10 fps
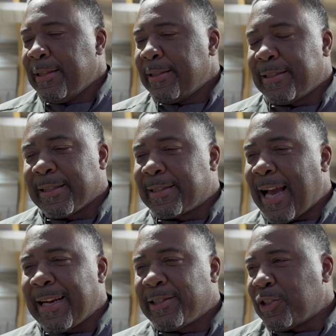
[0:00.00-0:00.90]
just
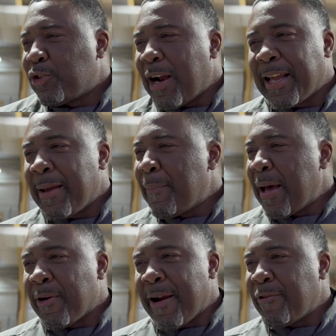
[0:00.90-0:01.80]
excited just try to get
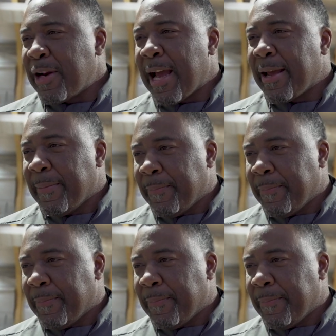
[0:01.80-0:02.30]
better every day.